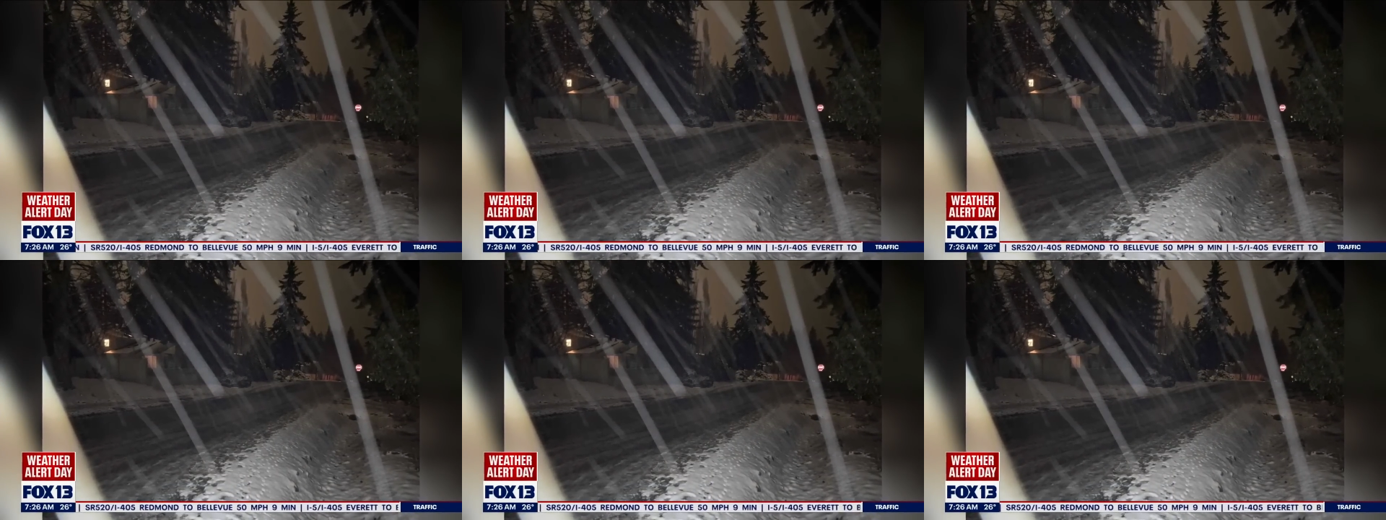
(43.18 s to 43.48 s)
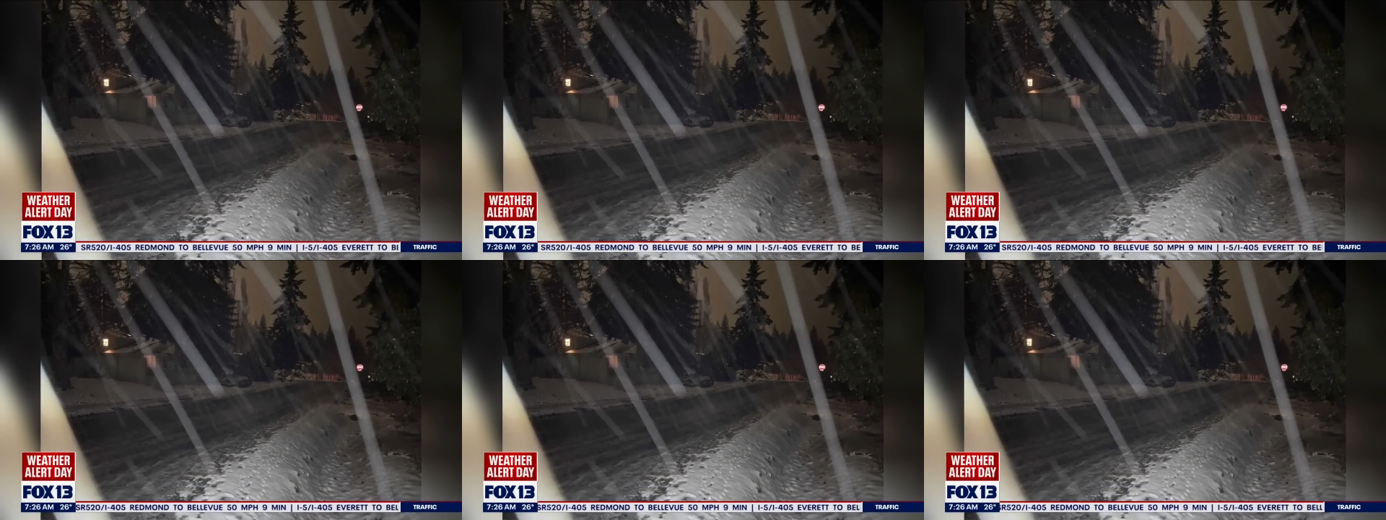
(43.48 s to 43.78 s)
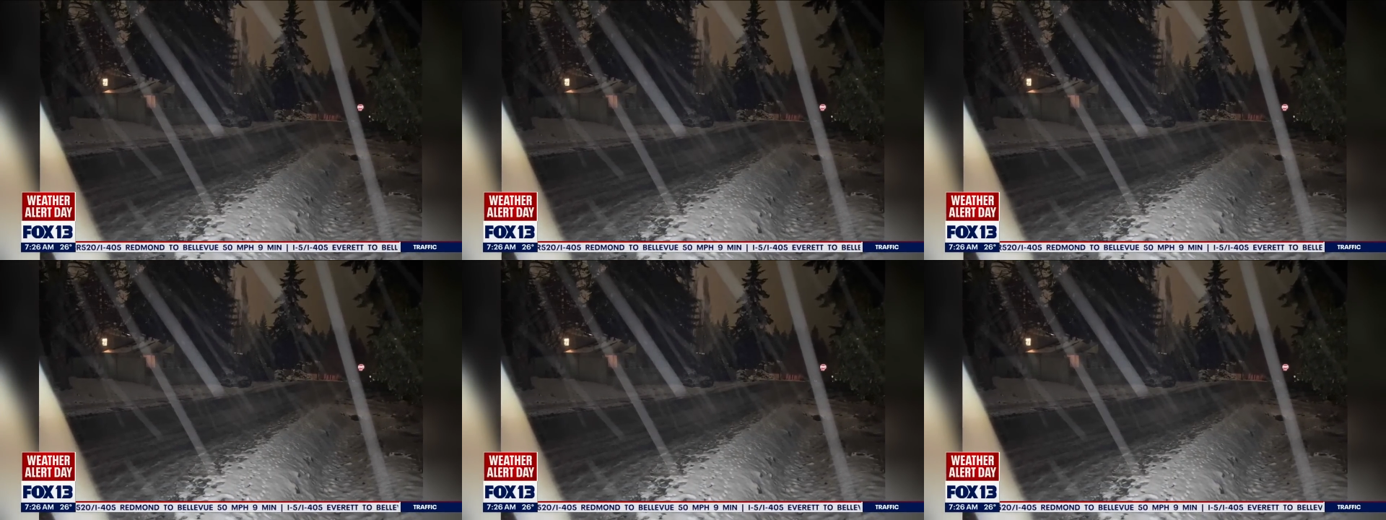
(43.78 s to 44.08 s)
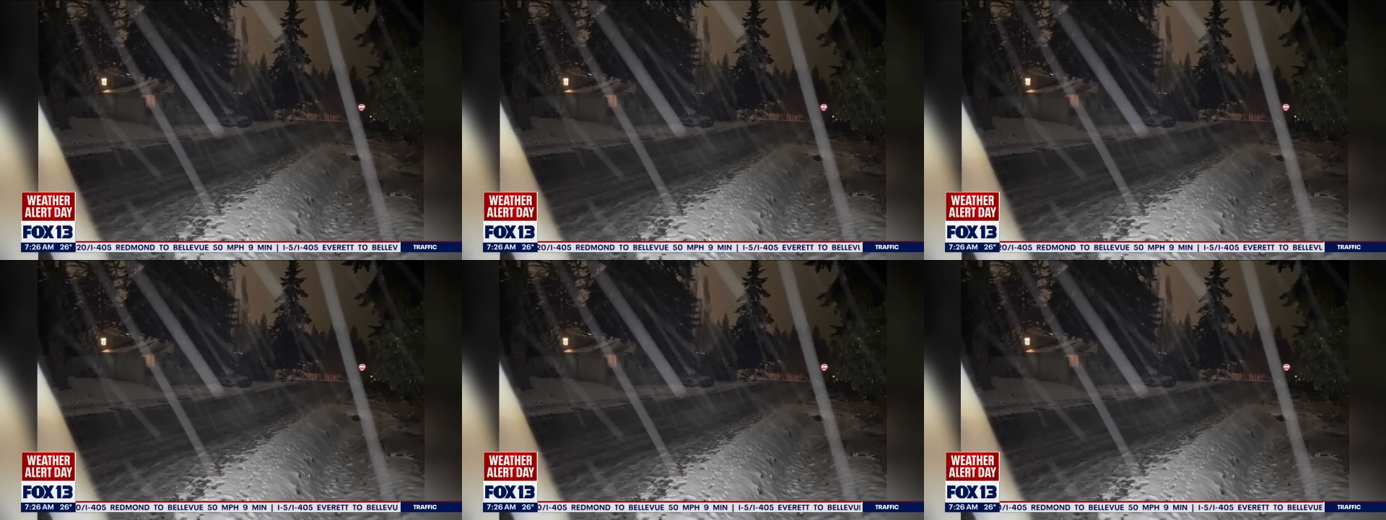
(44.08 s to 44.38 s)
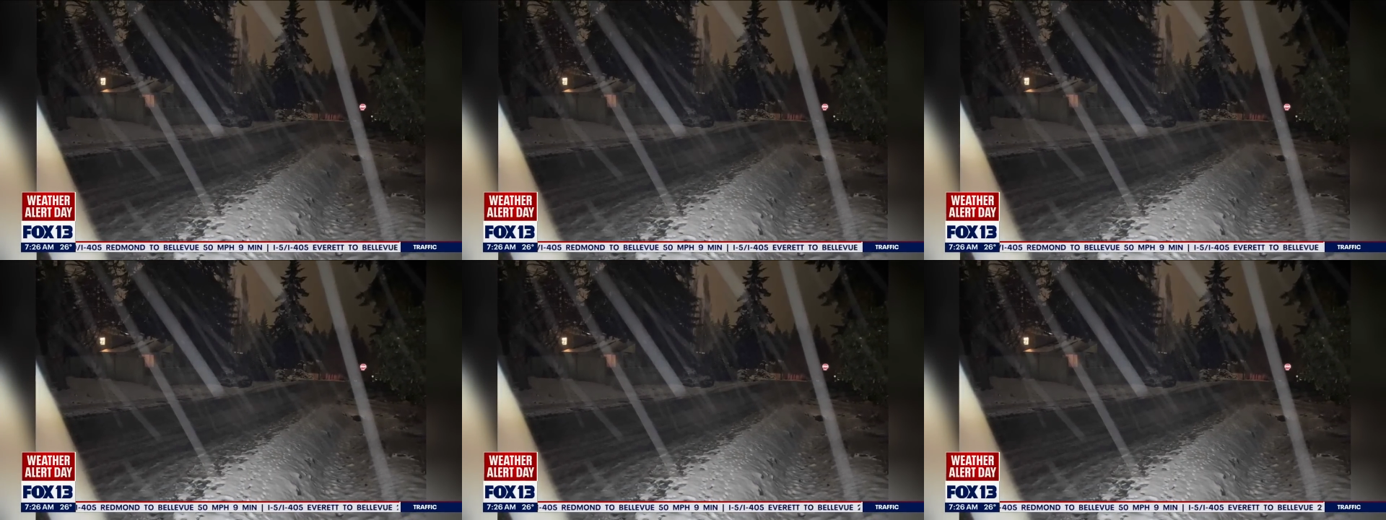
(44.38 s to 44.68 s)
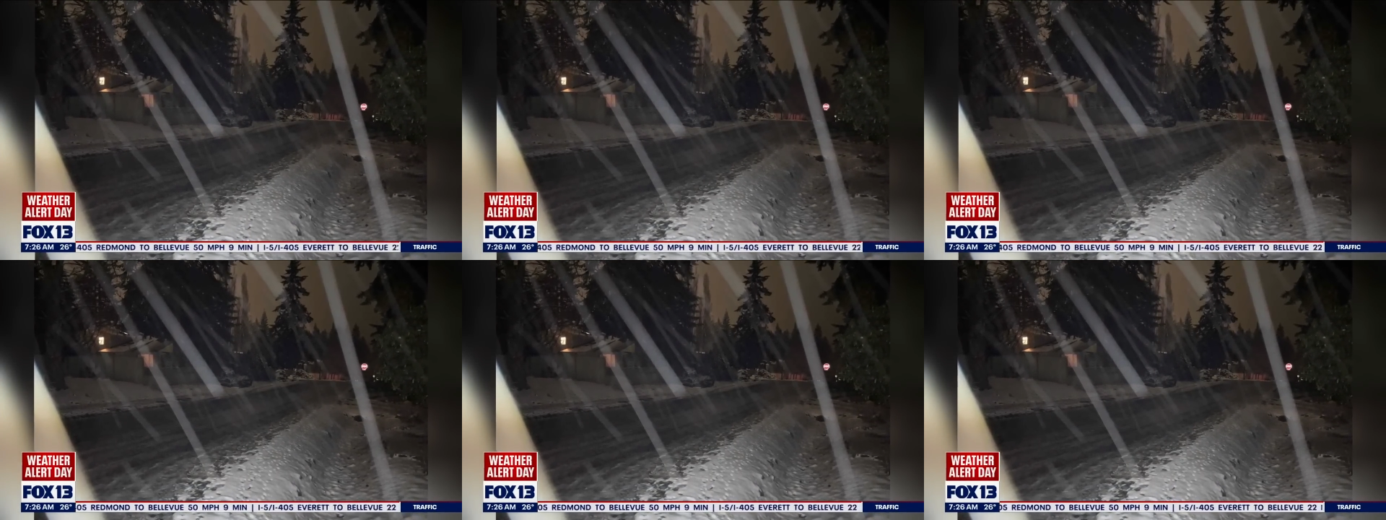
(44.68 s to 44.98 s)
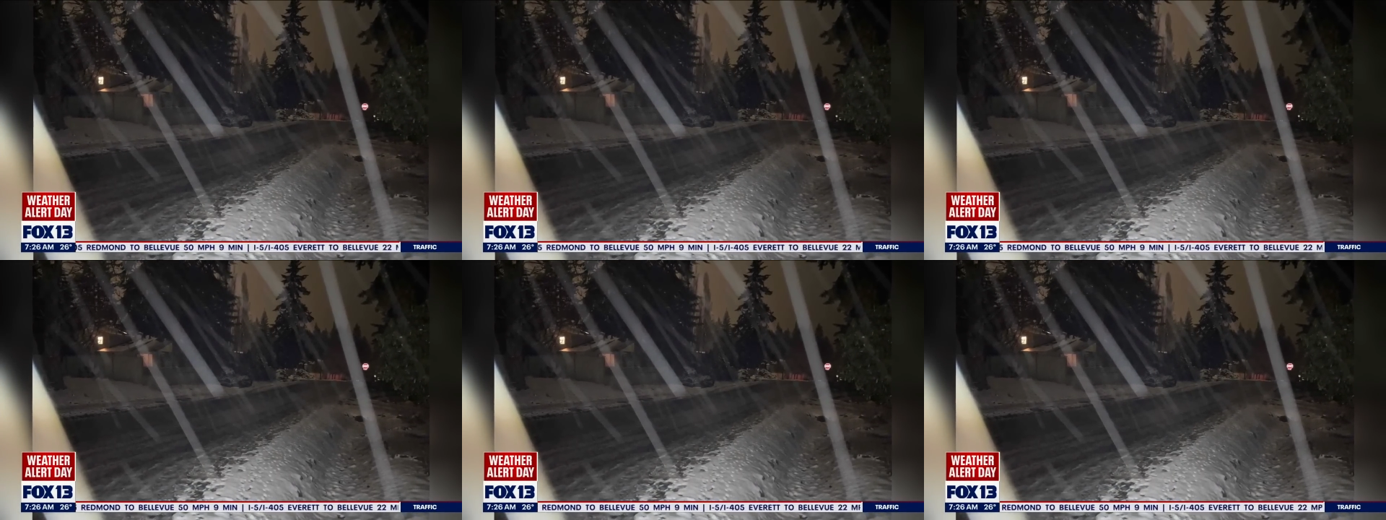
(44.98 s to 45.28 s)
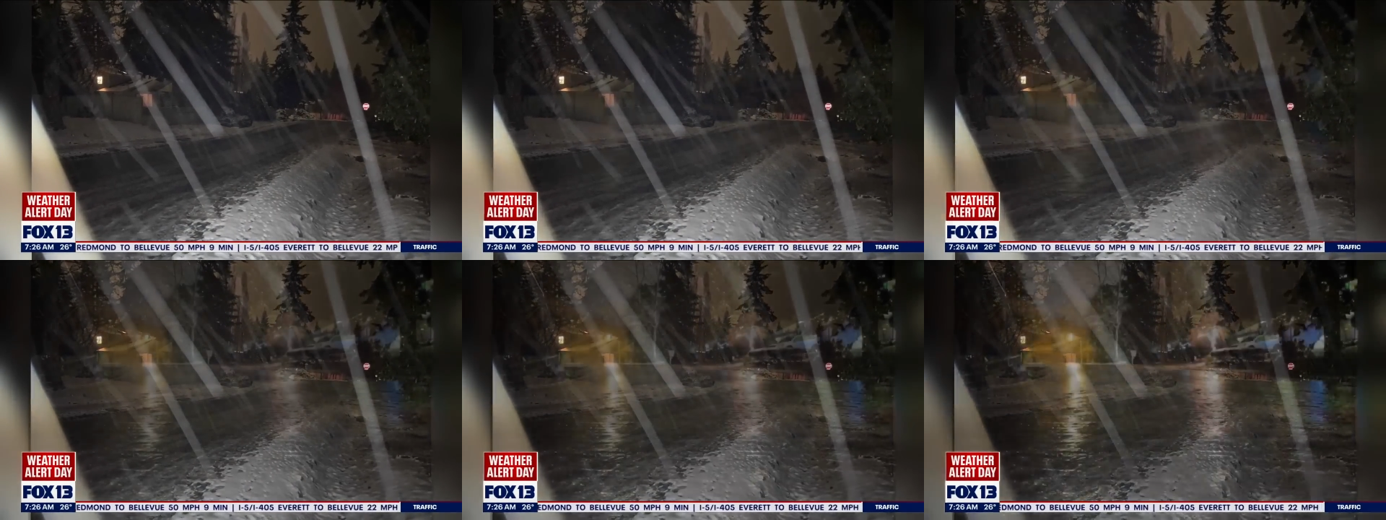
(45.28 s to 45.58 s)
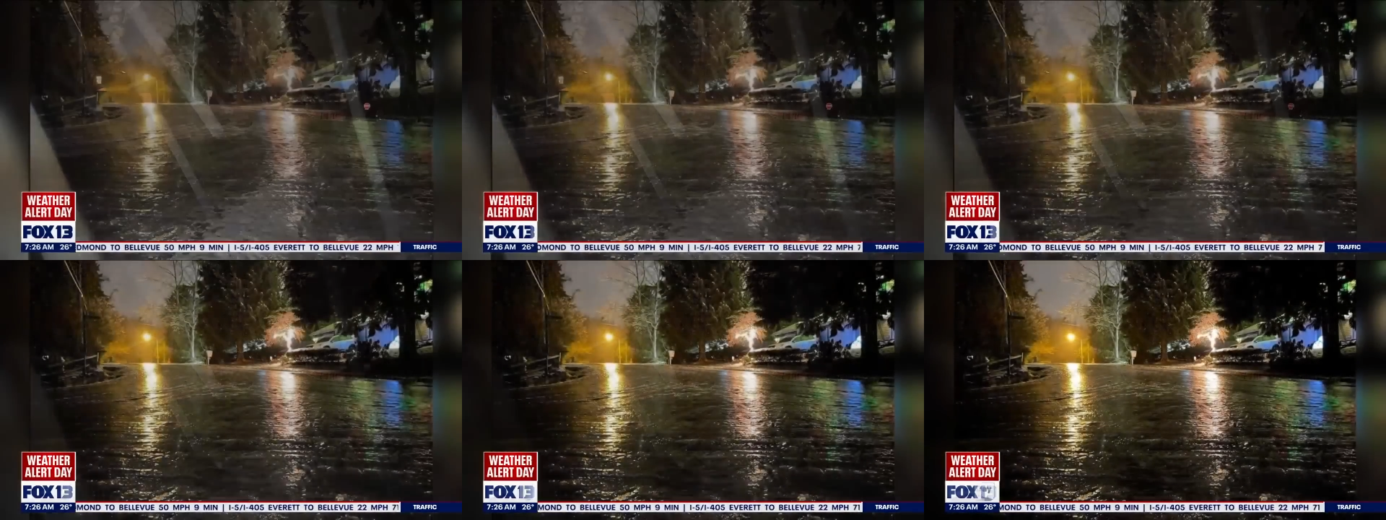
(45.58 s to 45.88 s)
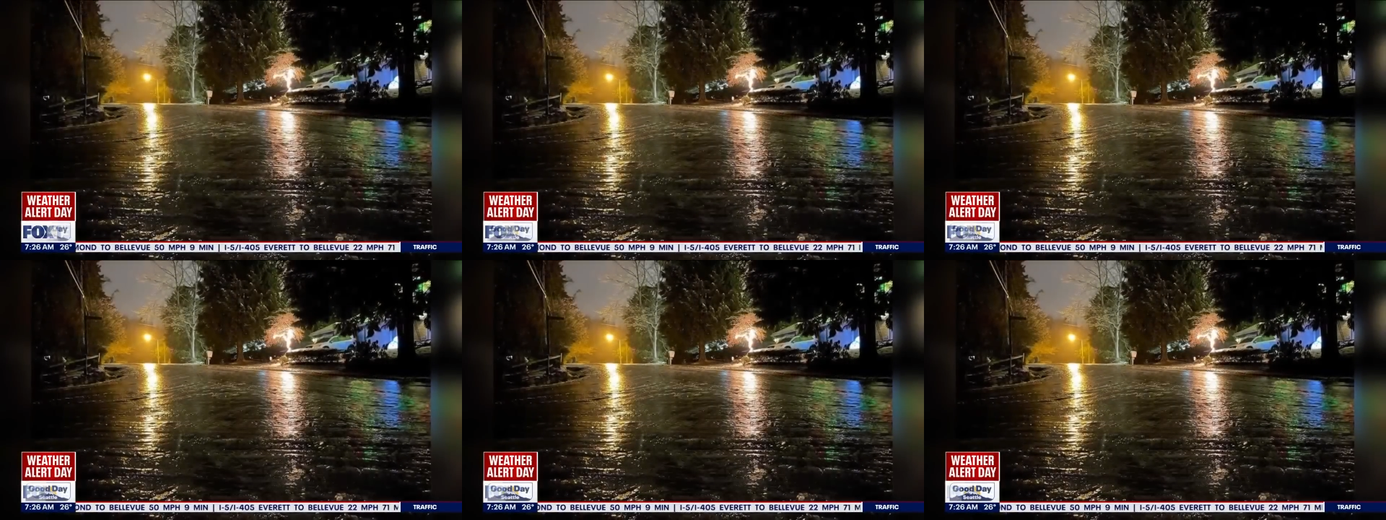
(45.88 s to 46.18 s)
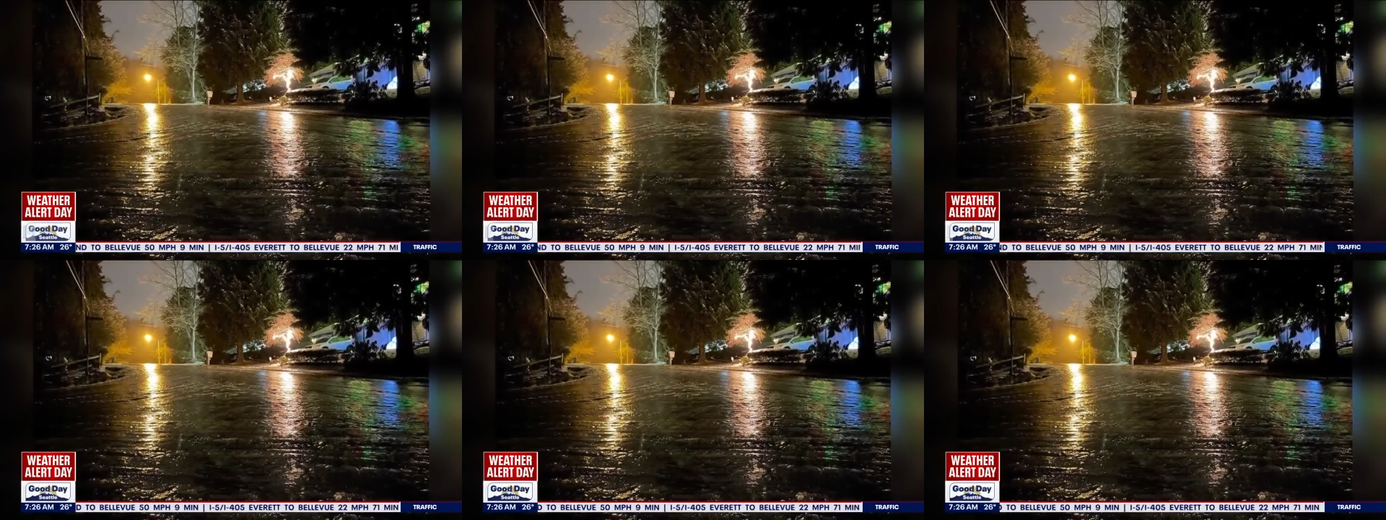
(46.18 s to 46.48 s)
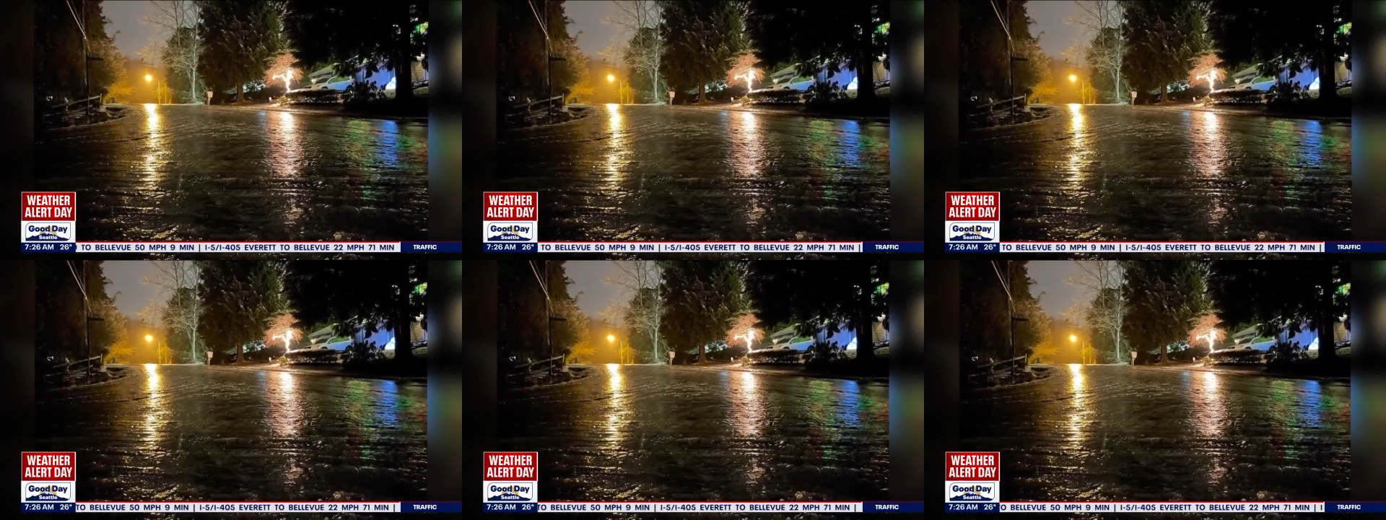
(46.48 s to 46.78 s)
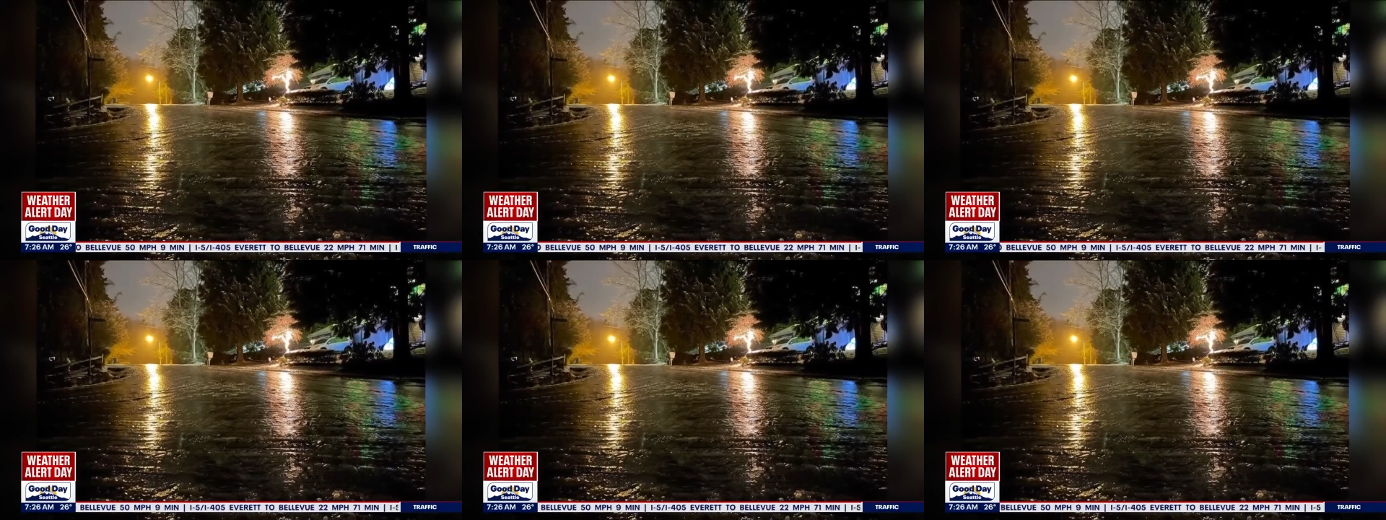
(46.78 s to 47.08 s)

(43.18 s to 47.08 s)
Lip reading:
No face is visible, so there are no lips to read.